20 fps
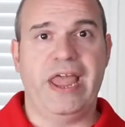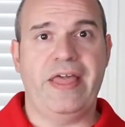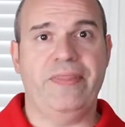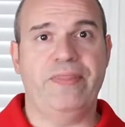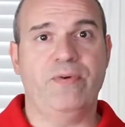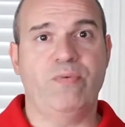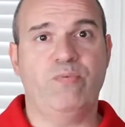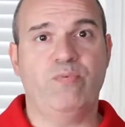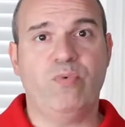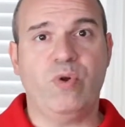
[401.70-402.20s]

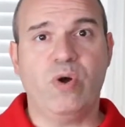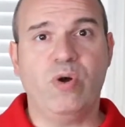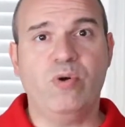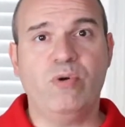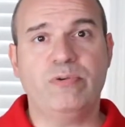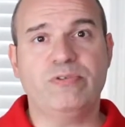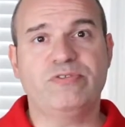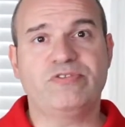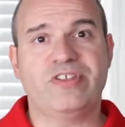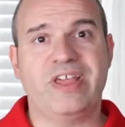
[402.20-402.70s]
And the
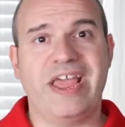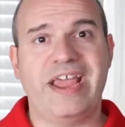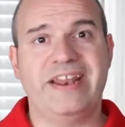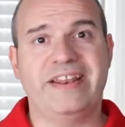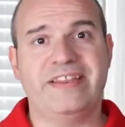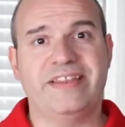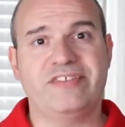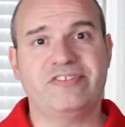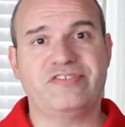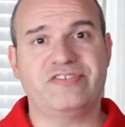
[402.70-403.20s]
rose
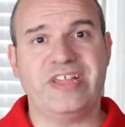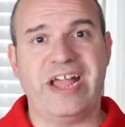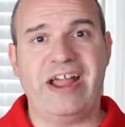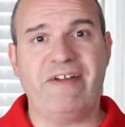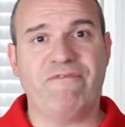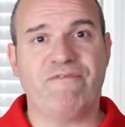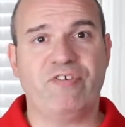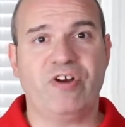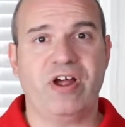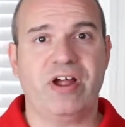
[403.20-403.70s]
and the
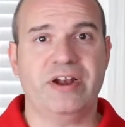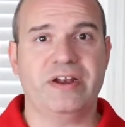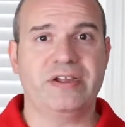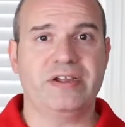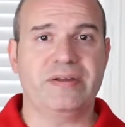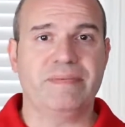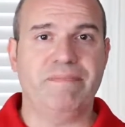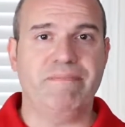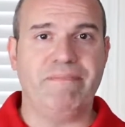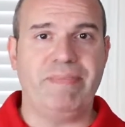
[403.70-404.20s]
saffron
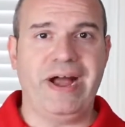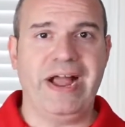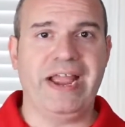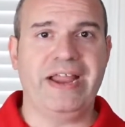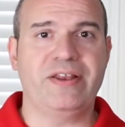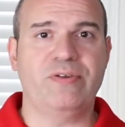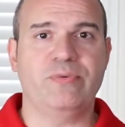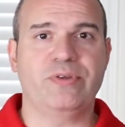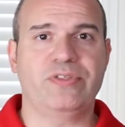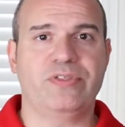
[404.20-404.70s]

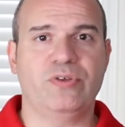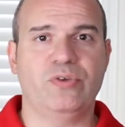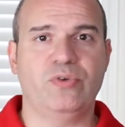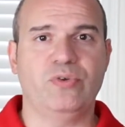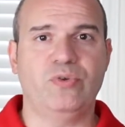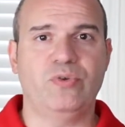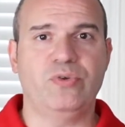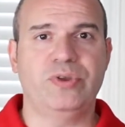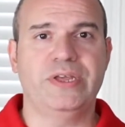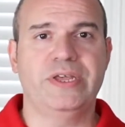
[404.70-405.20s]
combined with the
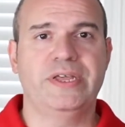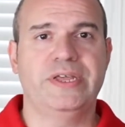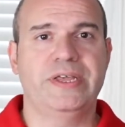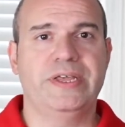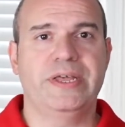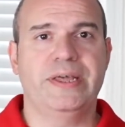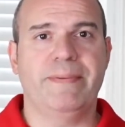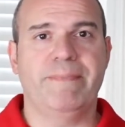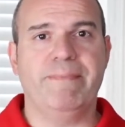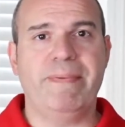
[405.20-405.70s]
oud
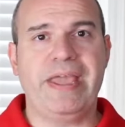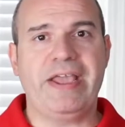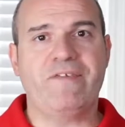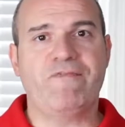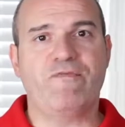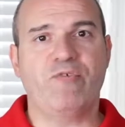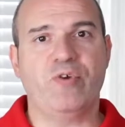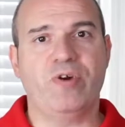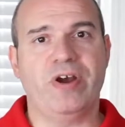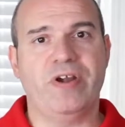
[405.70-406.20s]
make
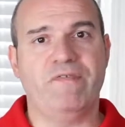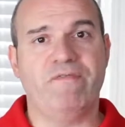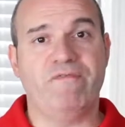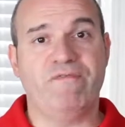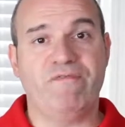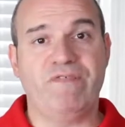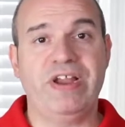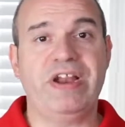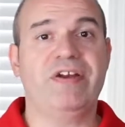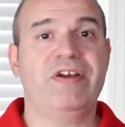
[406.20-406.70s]
for a
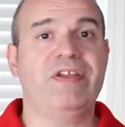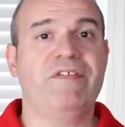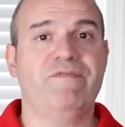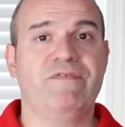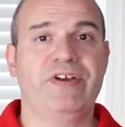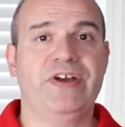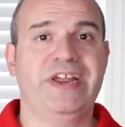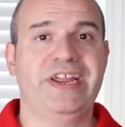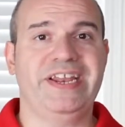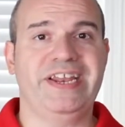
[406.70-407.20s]
very,
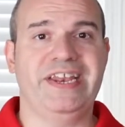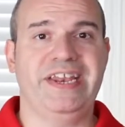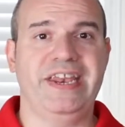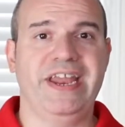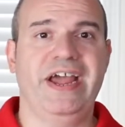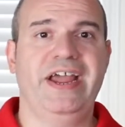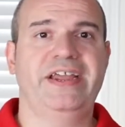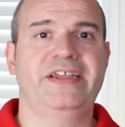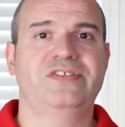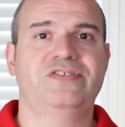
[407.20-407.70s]
very
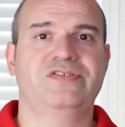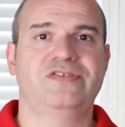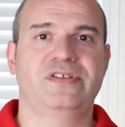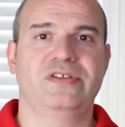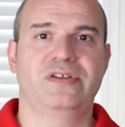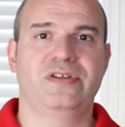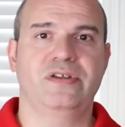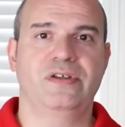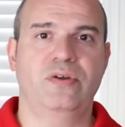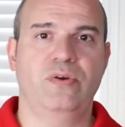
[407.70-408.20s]

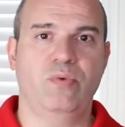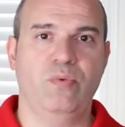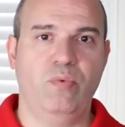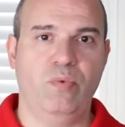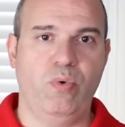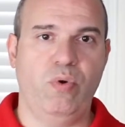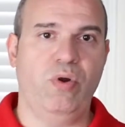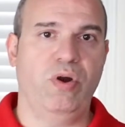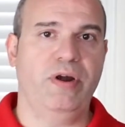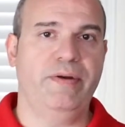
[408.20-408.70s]
nice
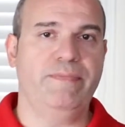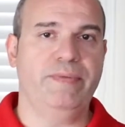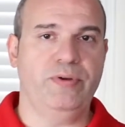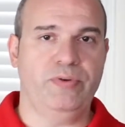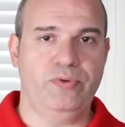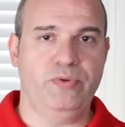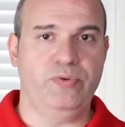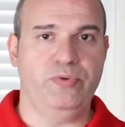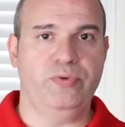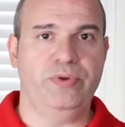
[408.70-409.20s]
warm
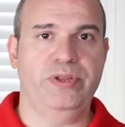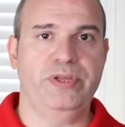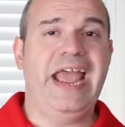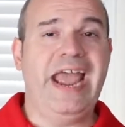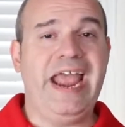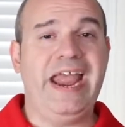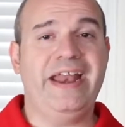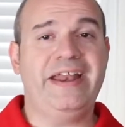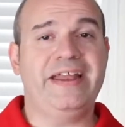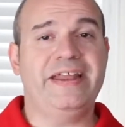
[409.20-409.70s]
oud.
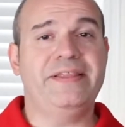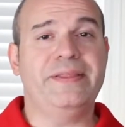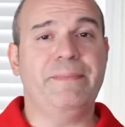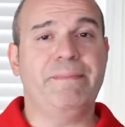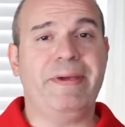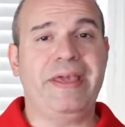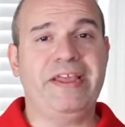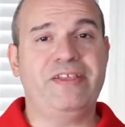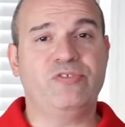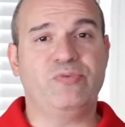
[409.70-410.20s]
And in the
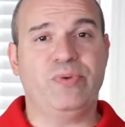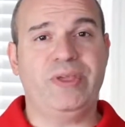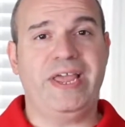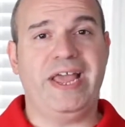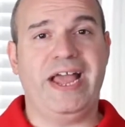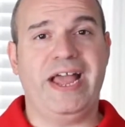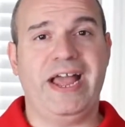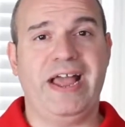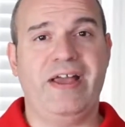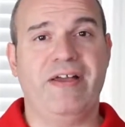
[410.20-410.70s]
base we
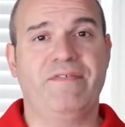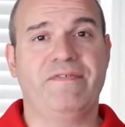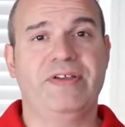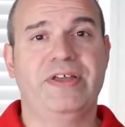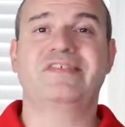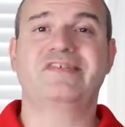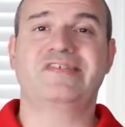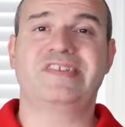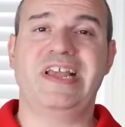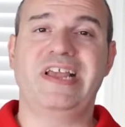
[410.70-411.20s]
have
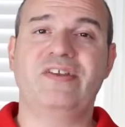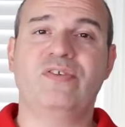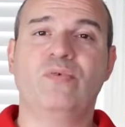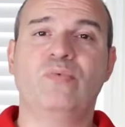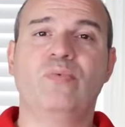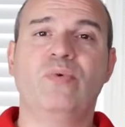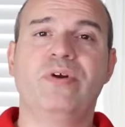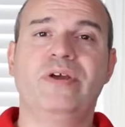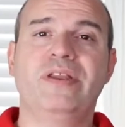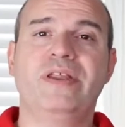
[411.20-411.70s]

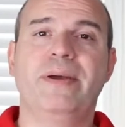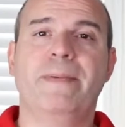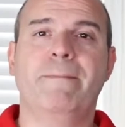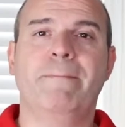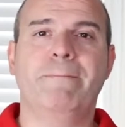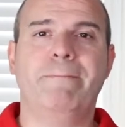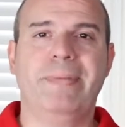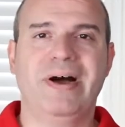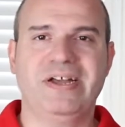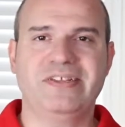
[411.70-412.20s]
sandalwood,
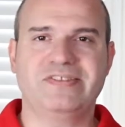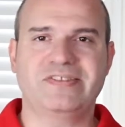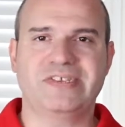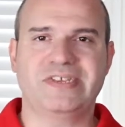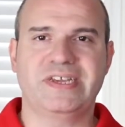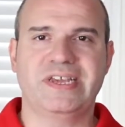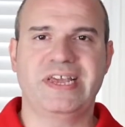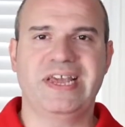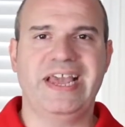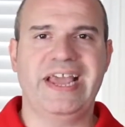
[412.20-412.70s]

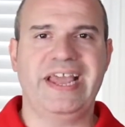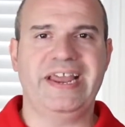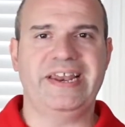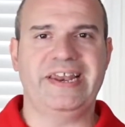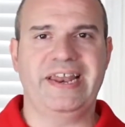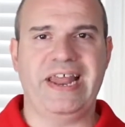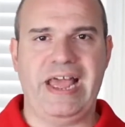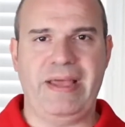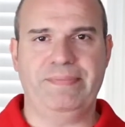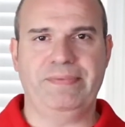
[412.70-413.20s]
musk, and
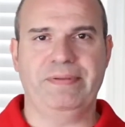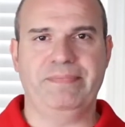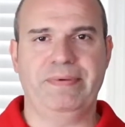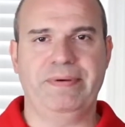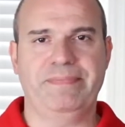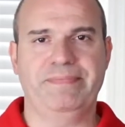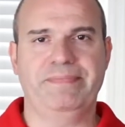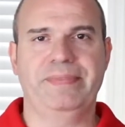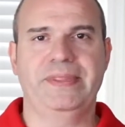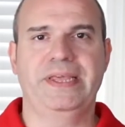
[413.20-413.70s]

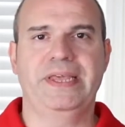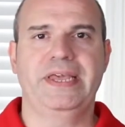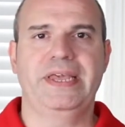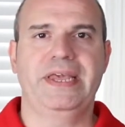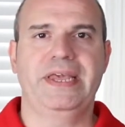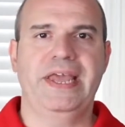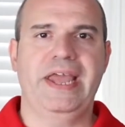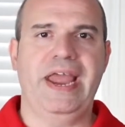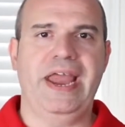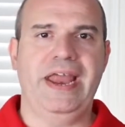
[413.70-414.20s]
labdanum.
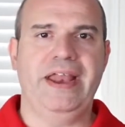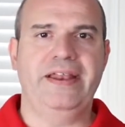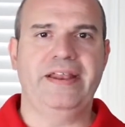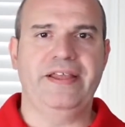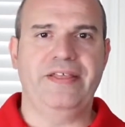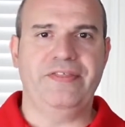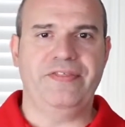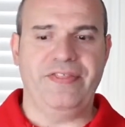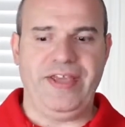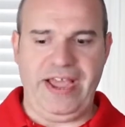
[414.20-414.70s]

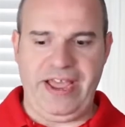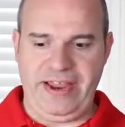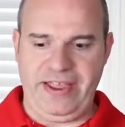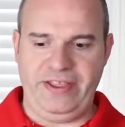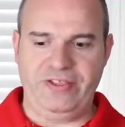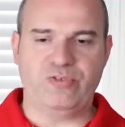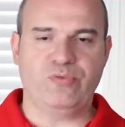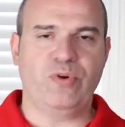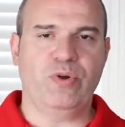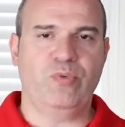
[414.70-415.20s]
And that
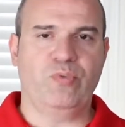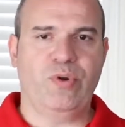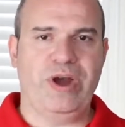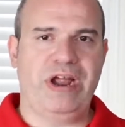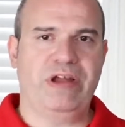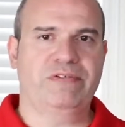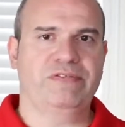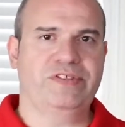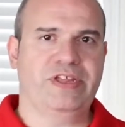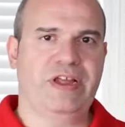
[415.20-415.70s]
is what
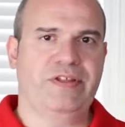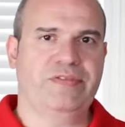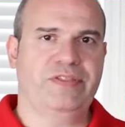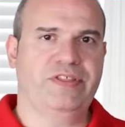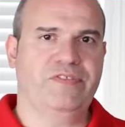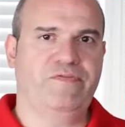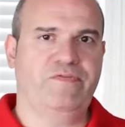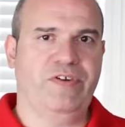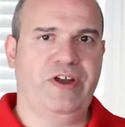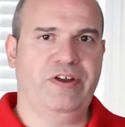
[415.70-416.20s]
rounds out
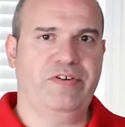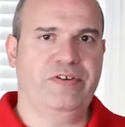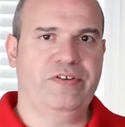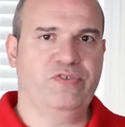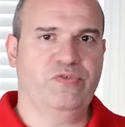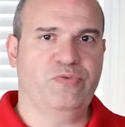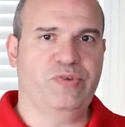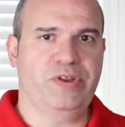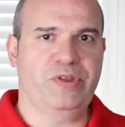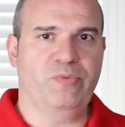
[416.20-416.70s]
this
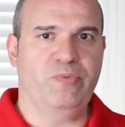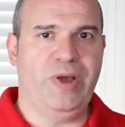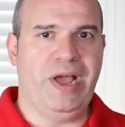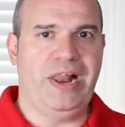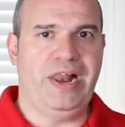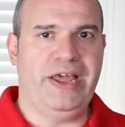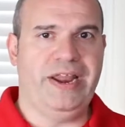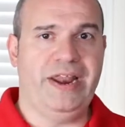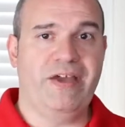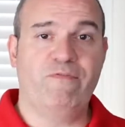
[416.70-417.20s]
fragrance really
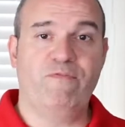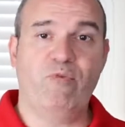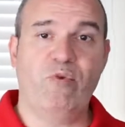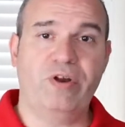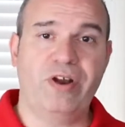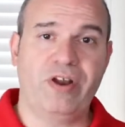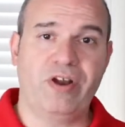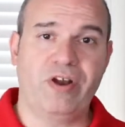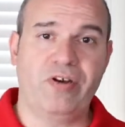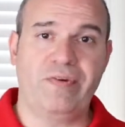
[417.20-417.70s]
well. And I've
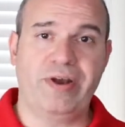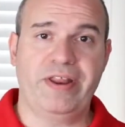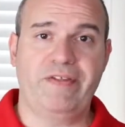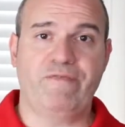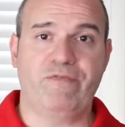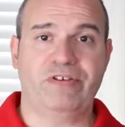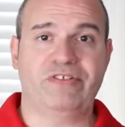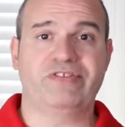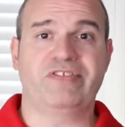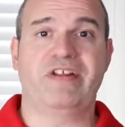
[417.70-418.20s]
worn it already
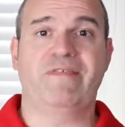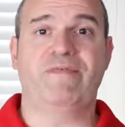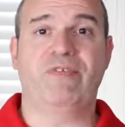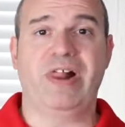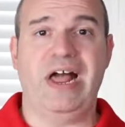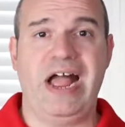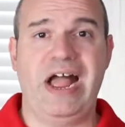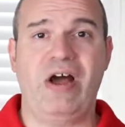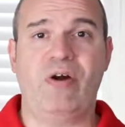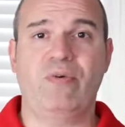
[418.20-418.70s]
for
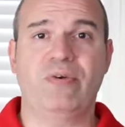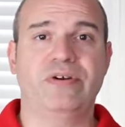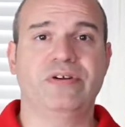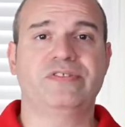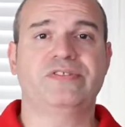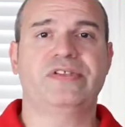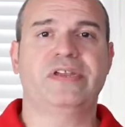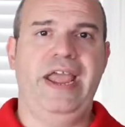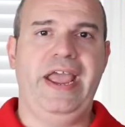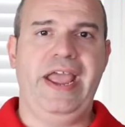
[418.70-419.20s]
several
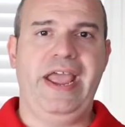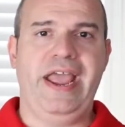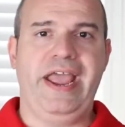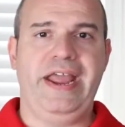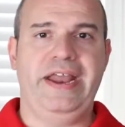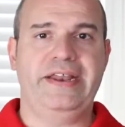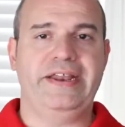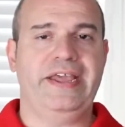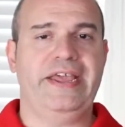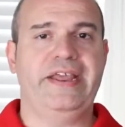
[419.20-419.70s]
hours
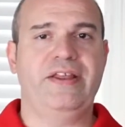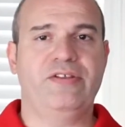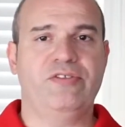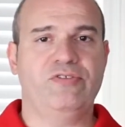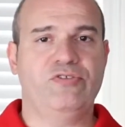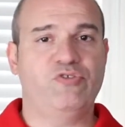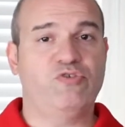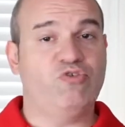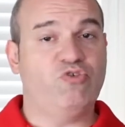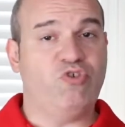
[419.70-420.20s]
and
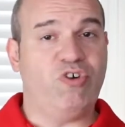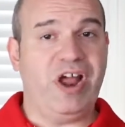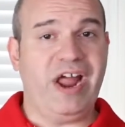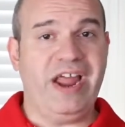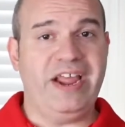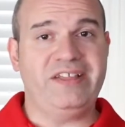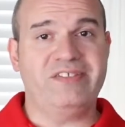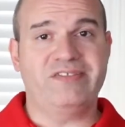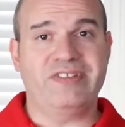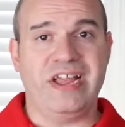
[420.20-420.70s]
it
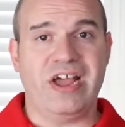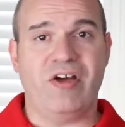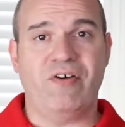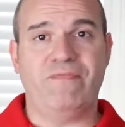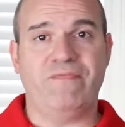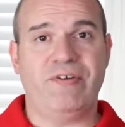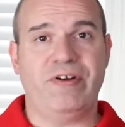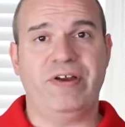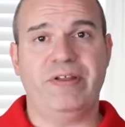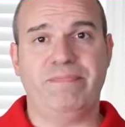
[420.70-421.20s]
dries
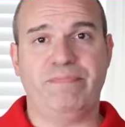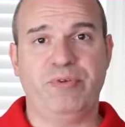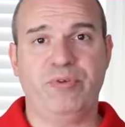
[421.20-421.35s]
down very